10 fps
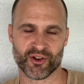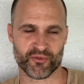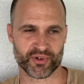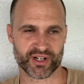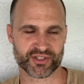
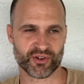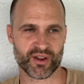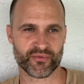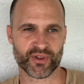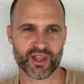over it. So
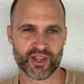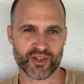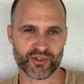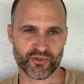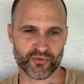
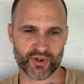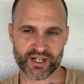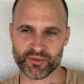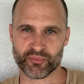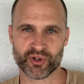you
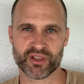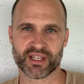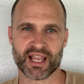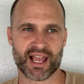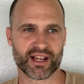find a
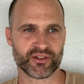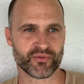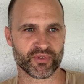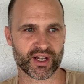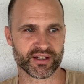breathing hack. You
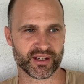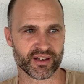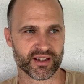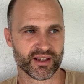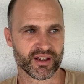find
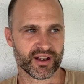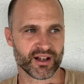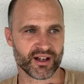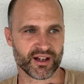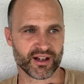
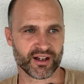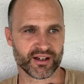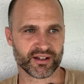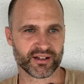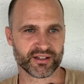
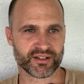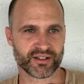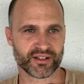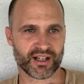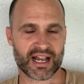
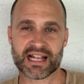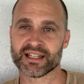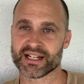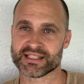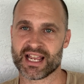I
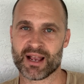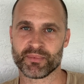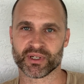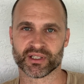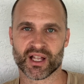like
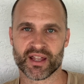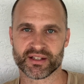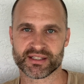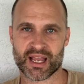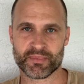tapping a lot. I
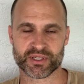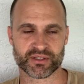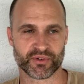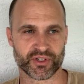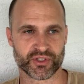think tapping is
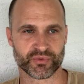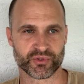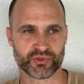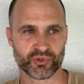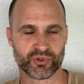a very useful
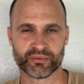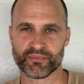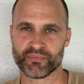tool.